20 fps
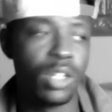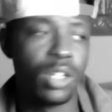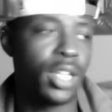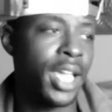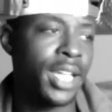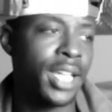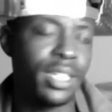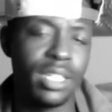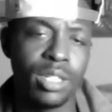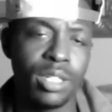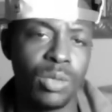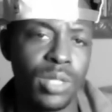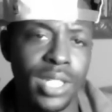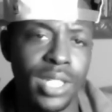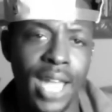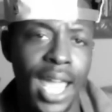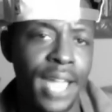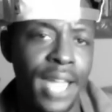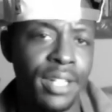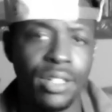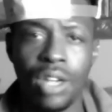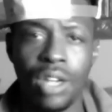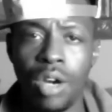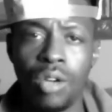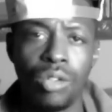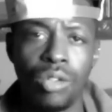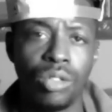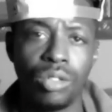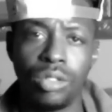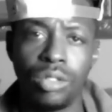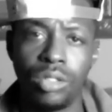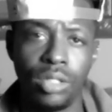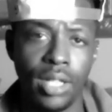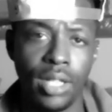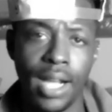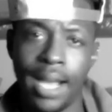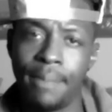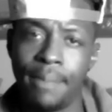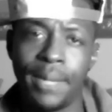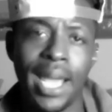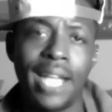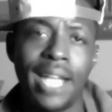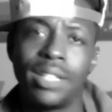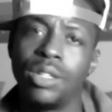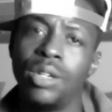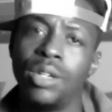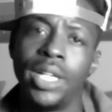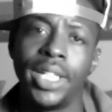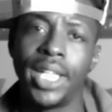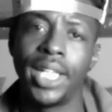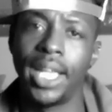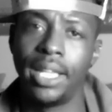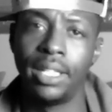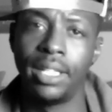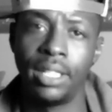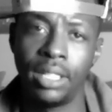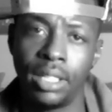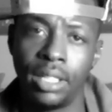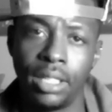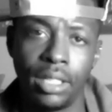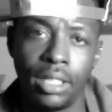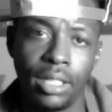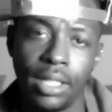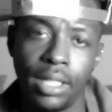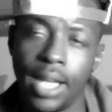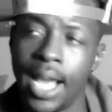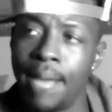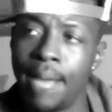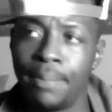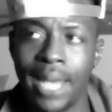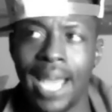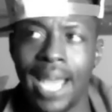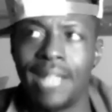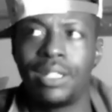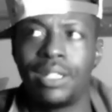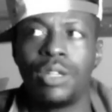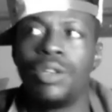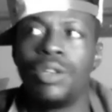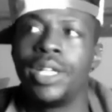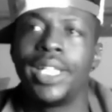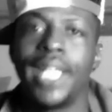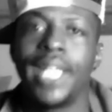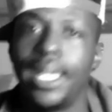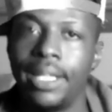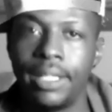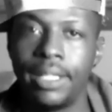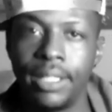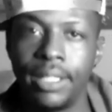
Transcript: Candace was like, no, I'm not doing it. I'm not doing it.